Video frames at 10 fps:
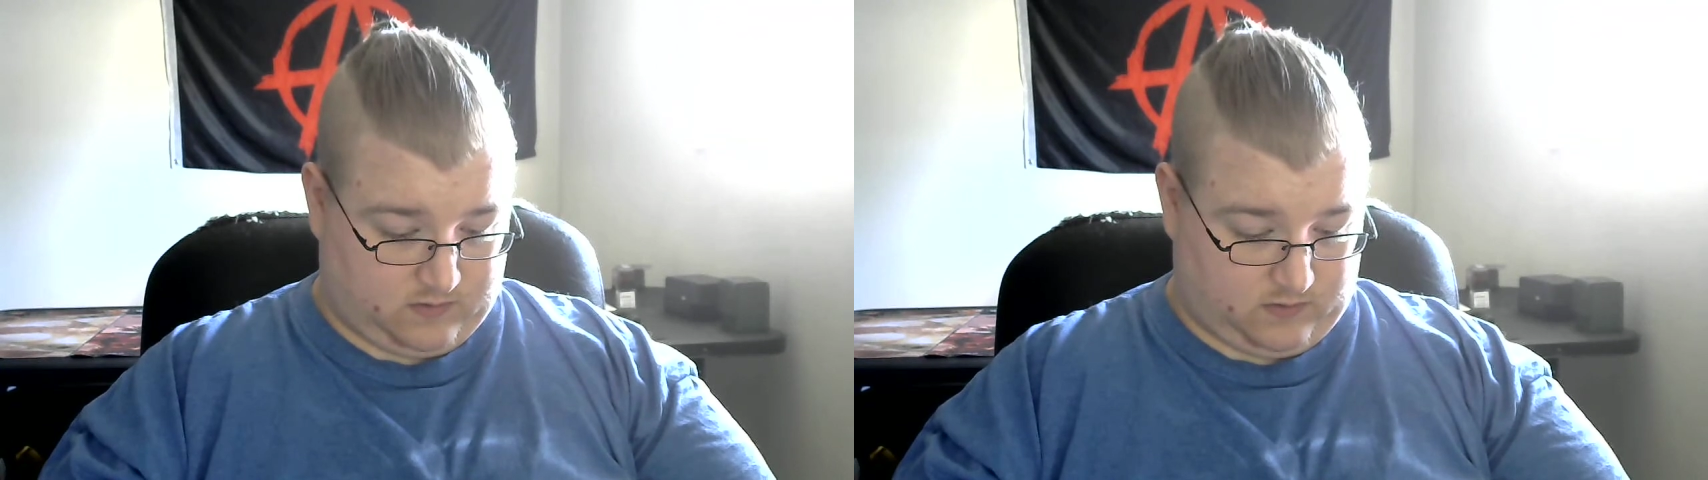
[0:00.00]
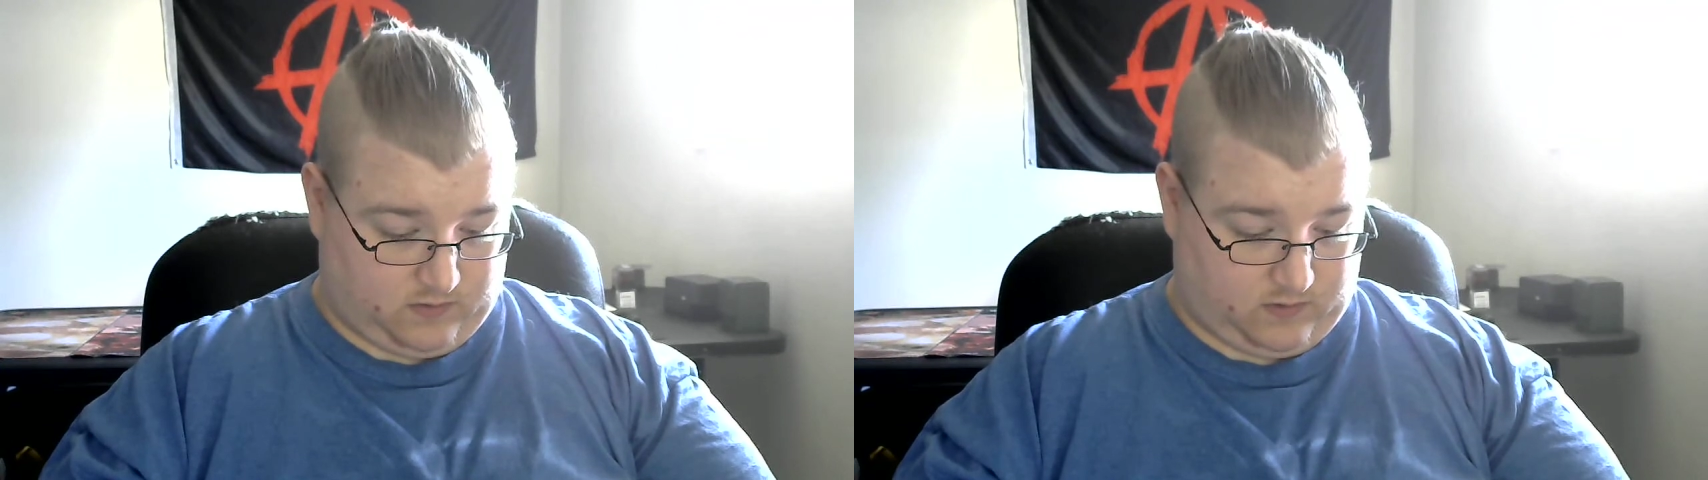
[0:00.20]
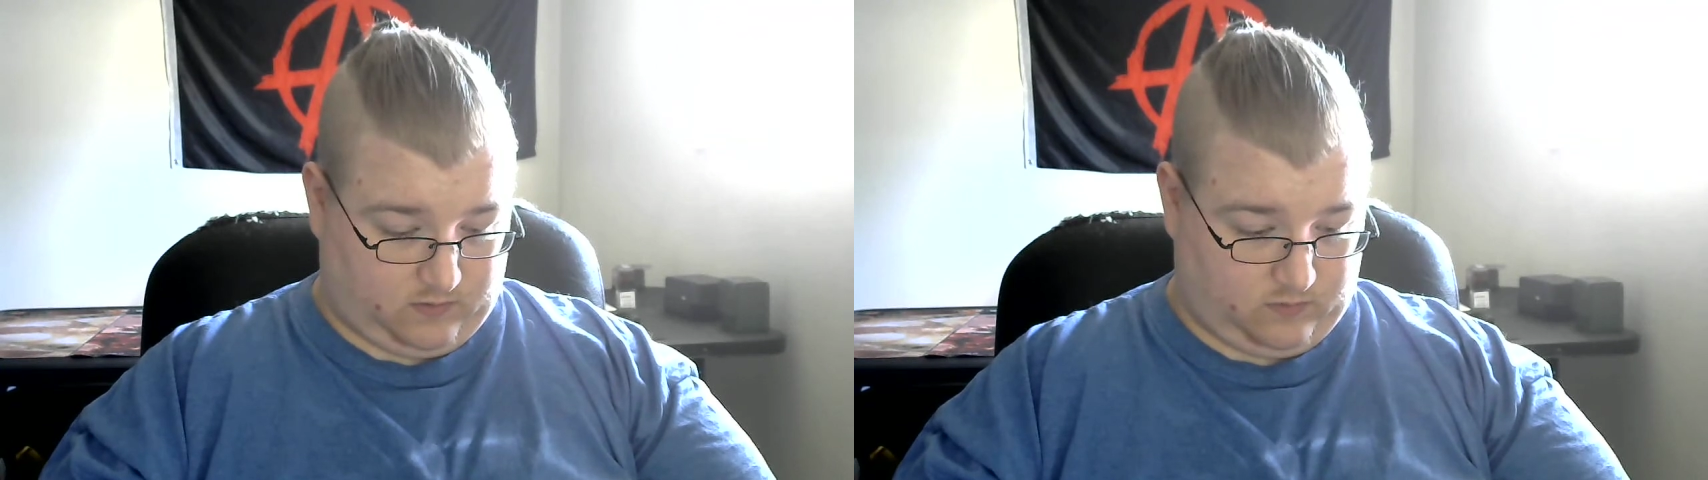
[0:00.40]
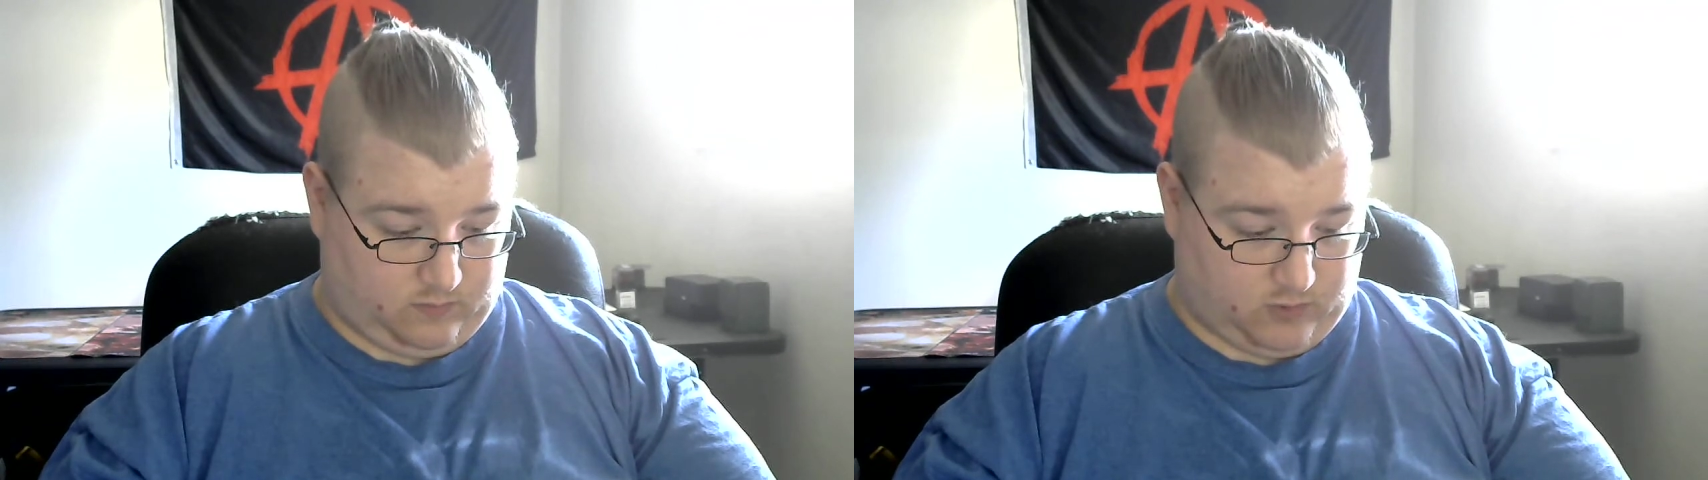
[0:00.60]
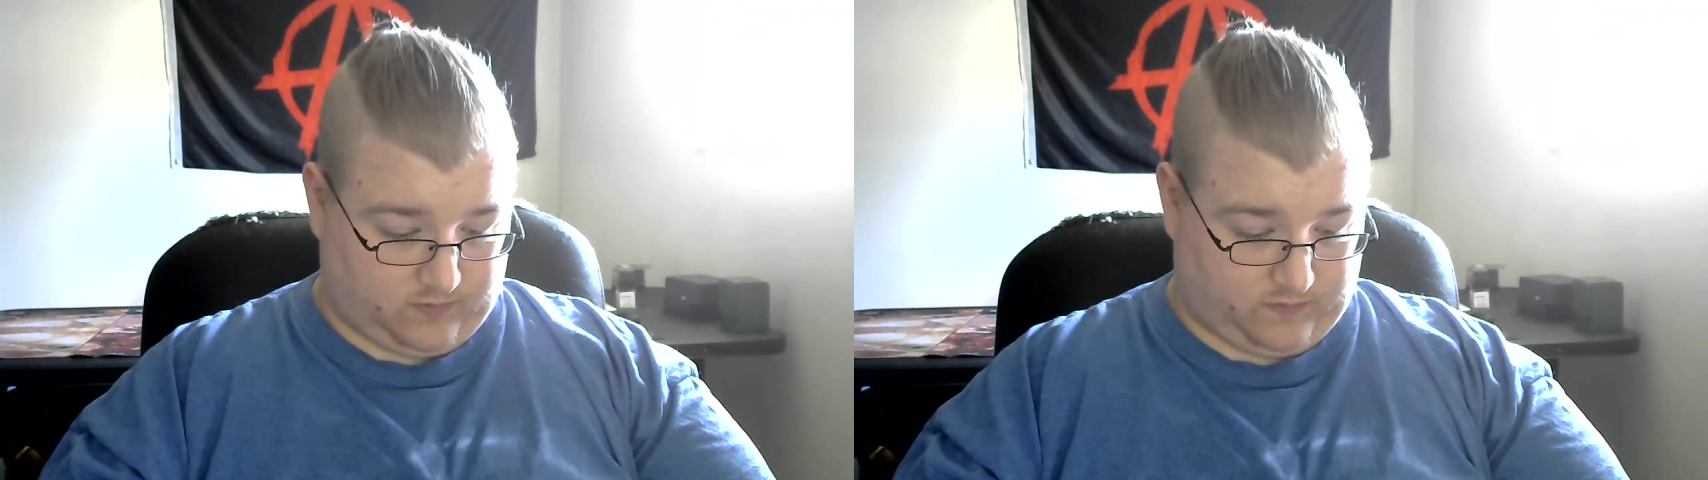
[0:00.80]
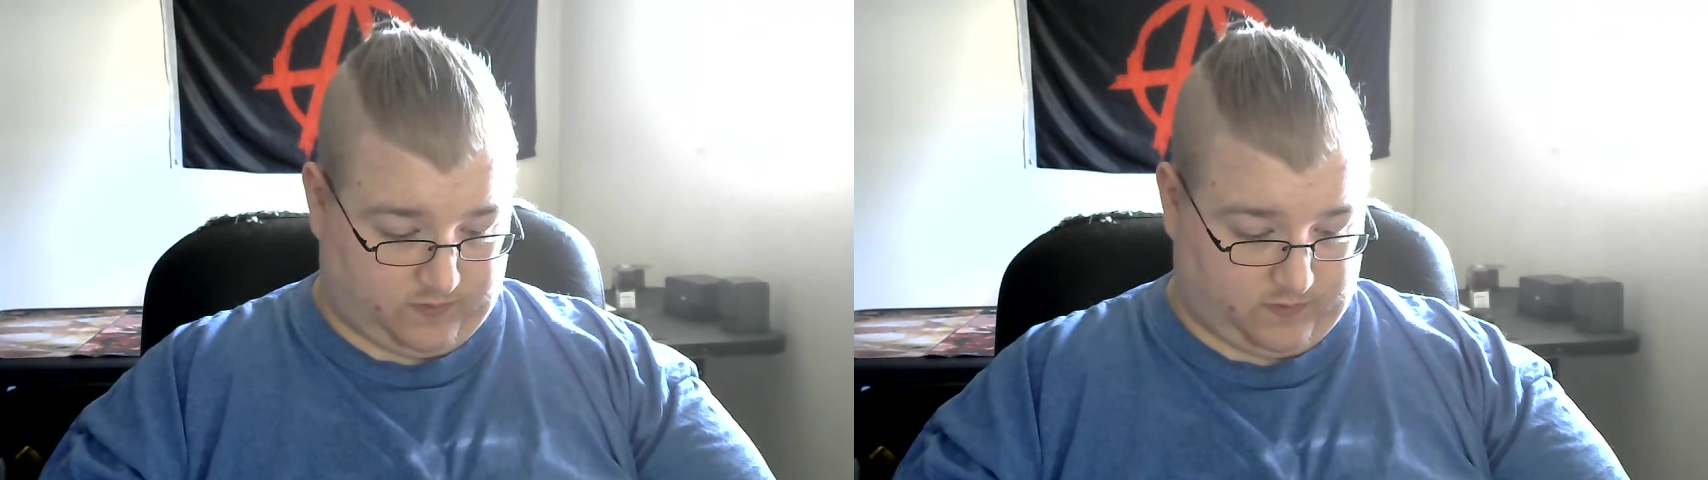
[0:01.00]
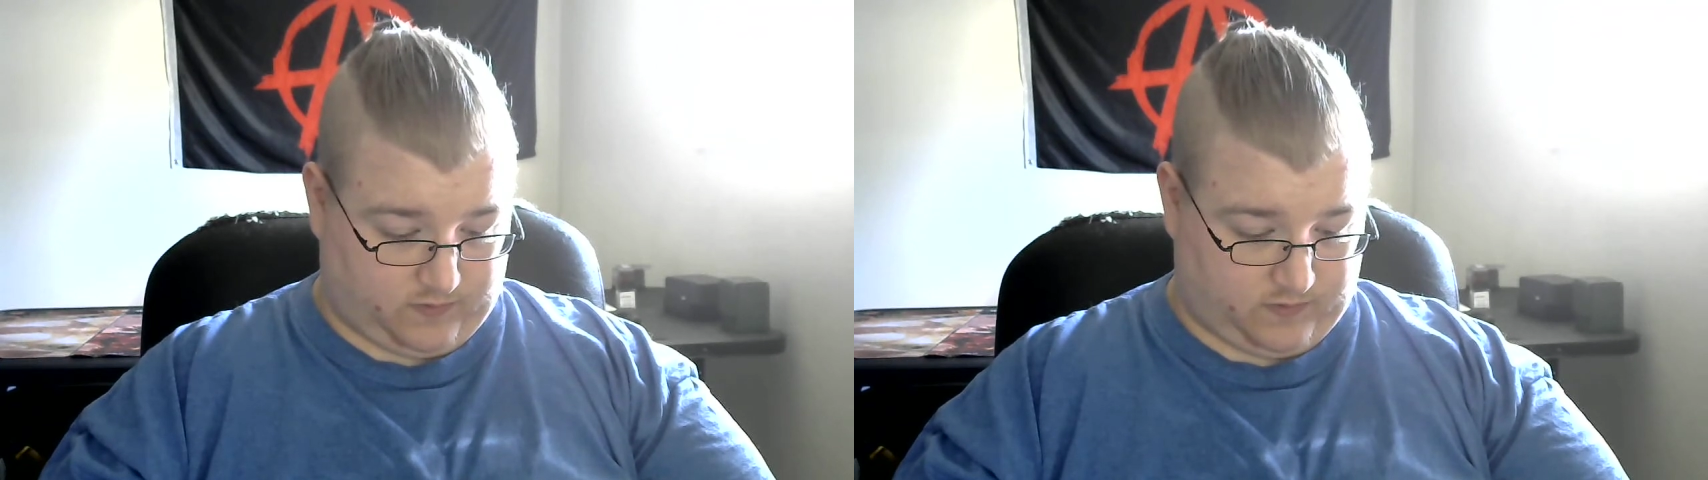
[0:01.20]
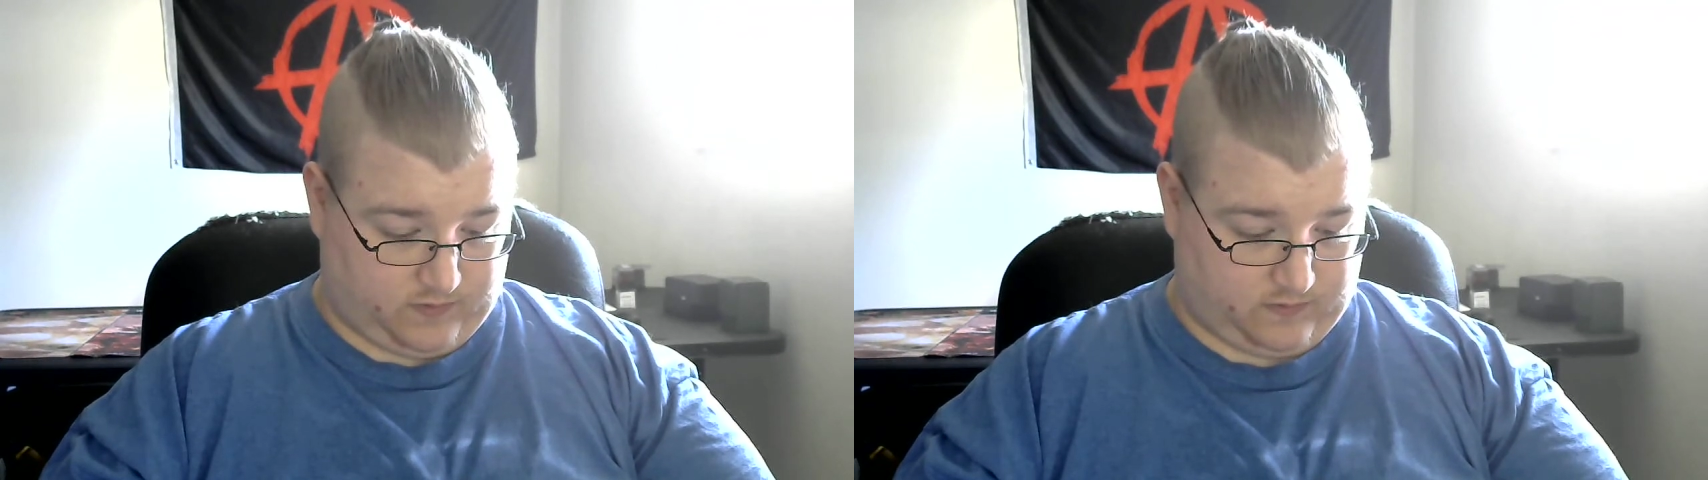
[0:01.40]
new Merfolk